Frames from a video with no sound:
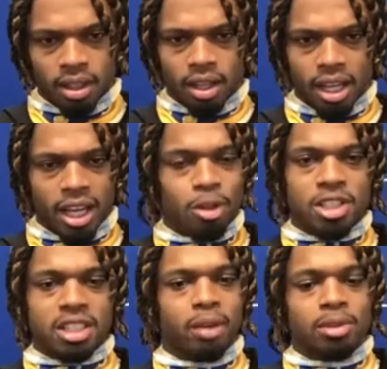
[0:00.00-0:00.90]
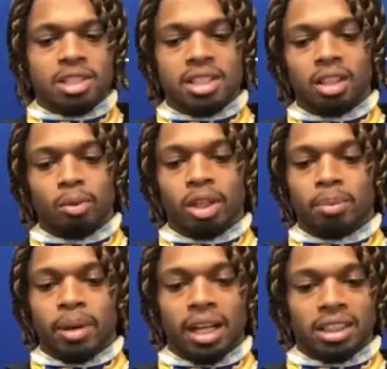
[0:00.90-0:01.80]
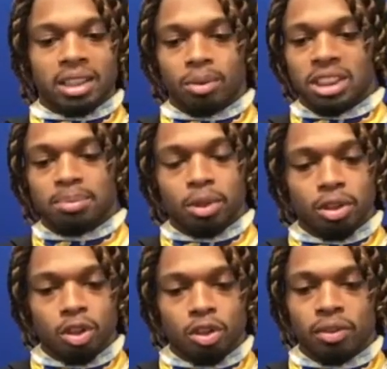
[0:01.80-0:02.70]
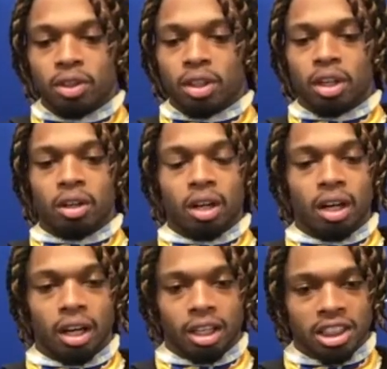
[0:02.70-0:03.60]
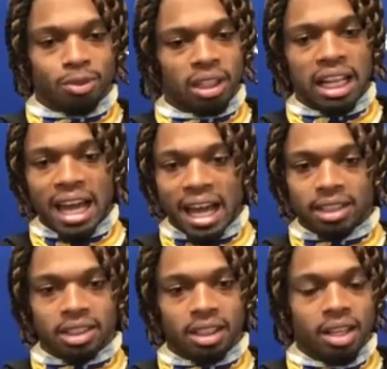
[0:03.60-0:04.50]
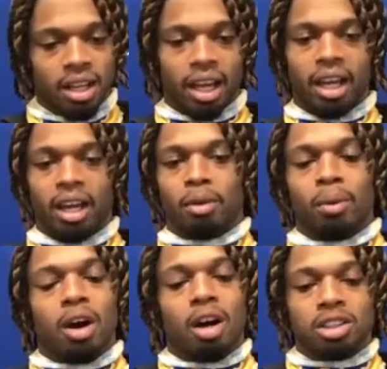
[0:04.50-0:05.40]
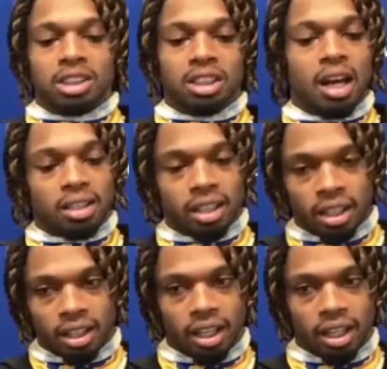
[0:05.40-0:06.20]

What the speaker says: It was just a good week of practice. It was smooth, you know, just relaxed. And we were all just locked in.